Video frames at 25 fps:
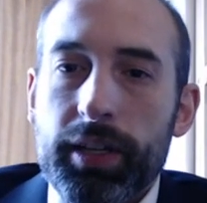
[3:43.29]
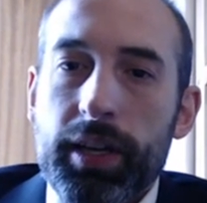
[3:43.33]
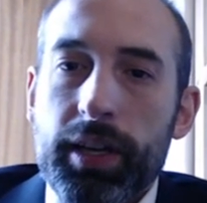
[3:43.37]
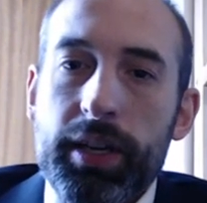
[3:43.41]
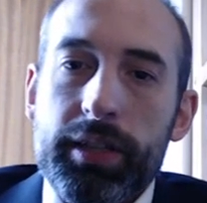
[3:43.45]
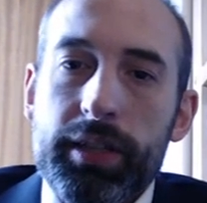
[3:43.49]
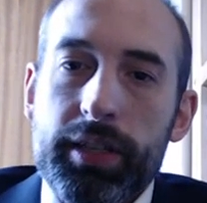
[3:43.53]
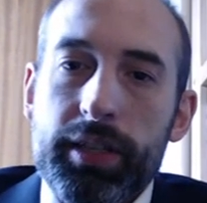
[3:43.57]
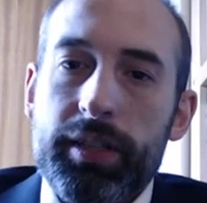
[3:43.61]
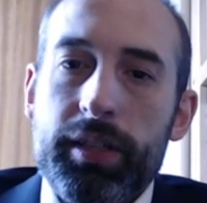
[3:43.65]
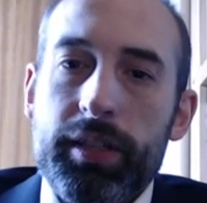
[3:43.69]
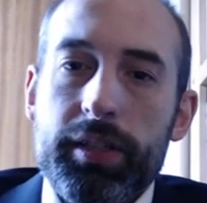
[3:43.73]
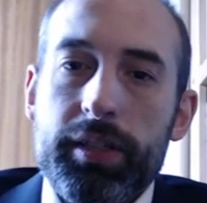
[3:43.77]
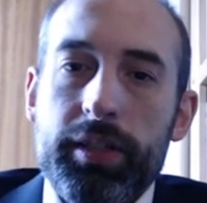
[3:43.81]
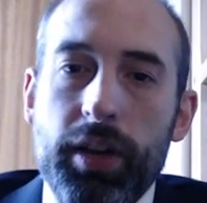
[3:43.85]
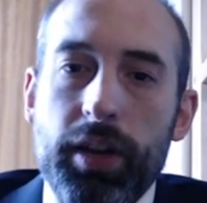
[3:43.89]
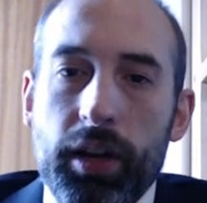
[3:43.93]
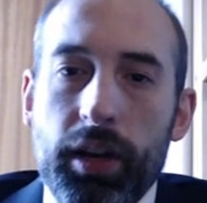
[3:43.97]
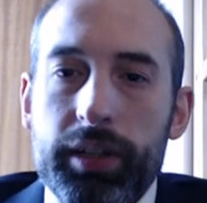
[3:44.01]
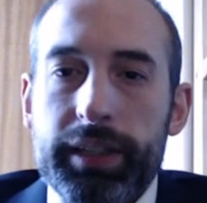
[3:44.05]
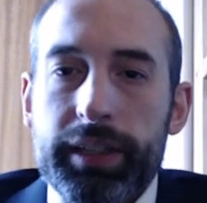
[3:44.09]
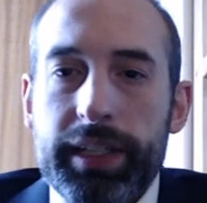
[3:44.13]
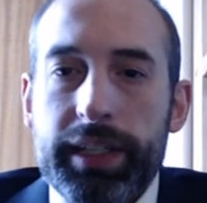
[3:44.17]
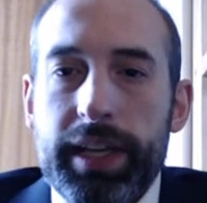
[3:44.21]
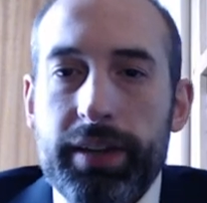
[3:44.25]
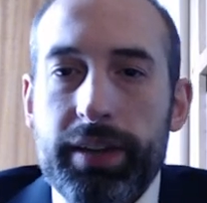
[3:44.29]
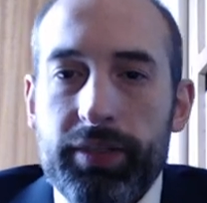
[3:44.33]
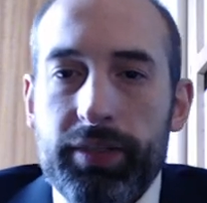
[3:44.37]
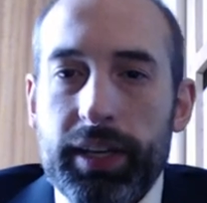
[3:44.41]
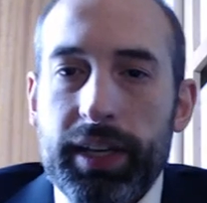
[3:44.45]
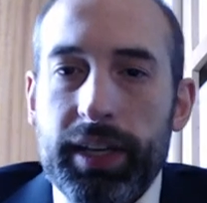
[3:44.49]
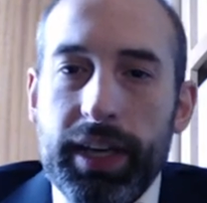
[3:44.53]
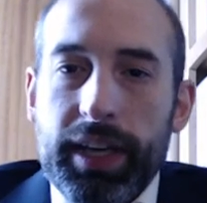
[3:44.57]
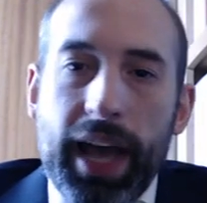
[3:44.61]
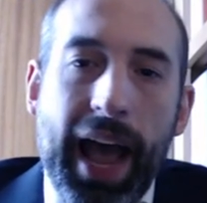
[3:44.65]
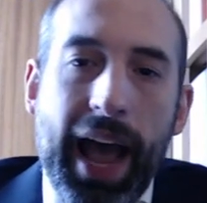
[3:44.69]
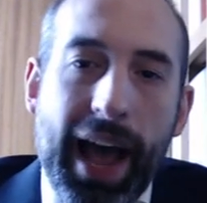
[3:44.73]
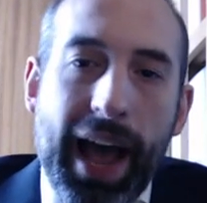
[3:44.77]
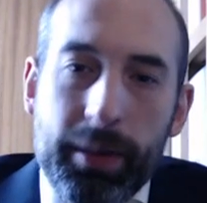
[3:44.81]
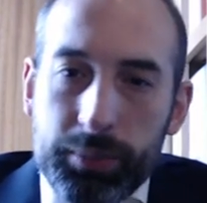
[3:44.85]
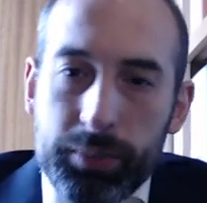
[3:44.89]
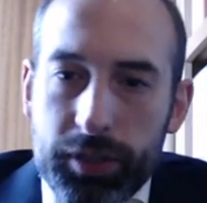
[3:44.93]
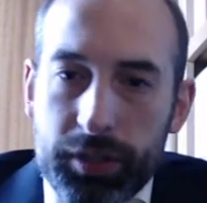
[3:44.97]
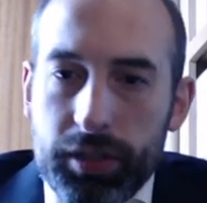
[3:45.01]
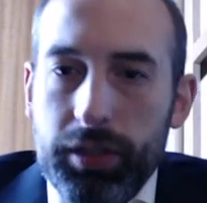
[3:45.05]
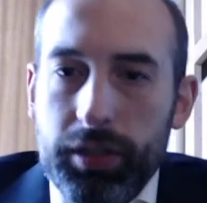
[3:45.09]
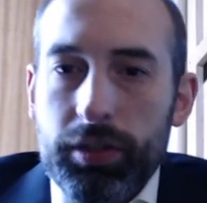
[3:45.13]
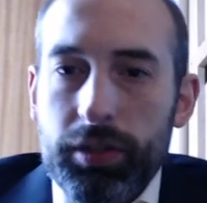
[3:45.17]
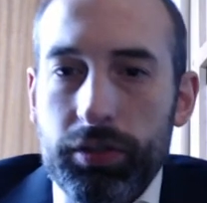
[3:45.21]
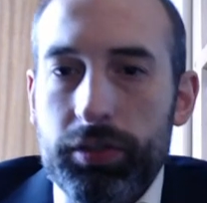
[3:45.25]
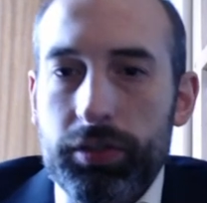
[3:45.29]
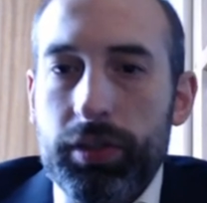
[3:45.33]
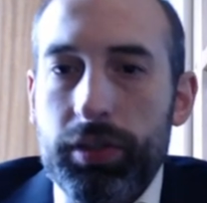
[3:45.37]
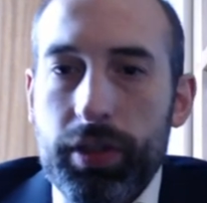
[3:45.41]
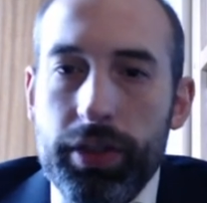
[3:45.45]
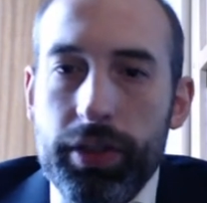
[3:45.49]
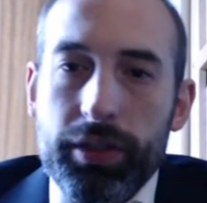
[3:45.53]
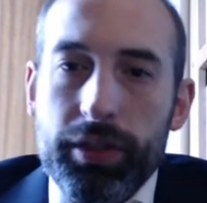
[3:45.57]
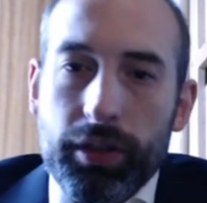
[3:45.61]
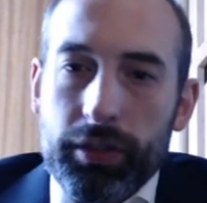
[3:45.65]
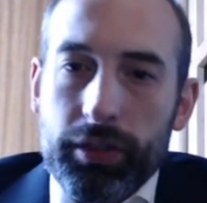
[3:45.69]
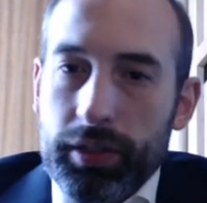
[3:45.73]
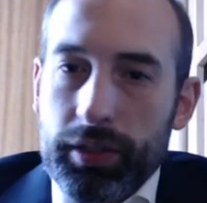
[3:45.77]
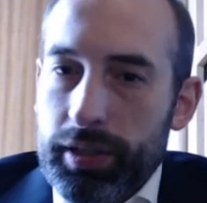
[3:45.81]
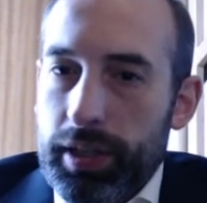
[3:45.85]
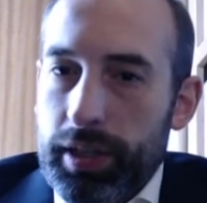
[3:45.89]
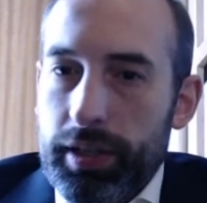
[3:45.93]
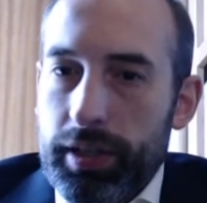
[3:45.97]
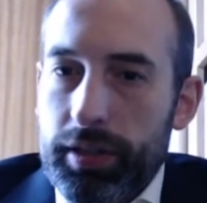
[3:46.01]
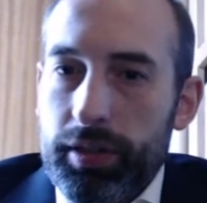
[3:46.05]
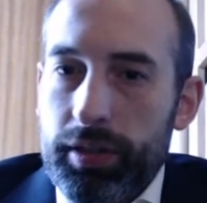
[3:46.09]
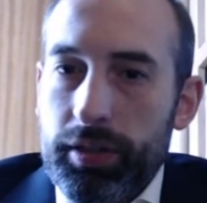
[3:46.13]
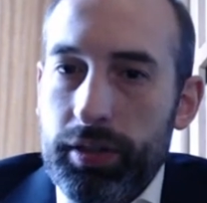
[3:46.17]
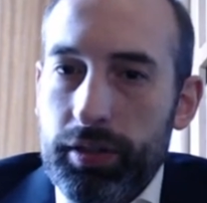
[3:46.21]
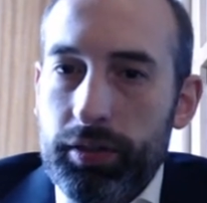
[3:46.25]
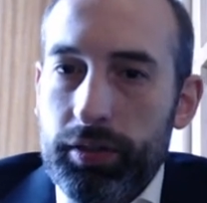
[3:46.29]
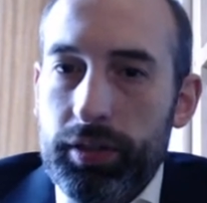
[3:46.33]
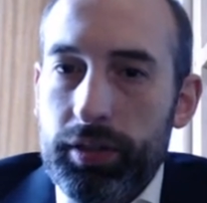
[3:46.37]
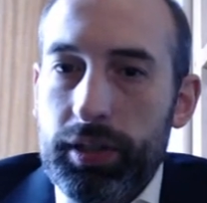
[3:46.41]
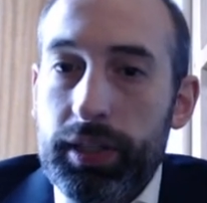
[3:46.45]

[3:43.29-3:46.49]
This is not giving absolute authority to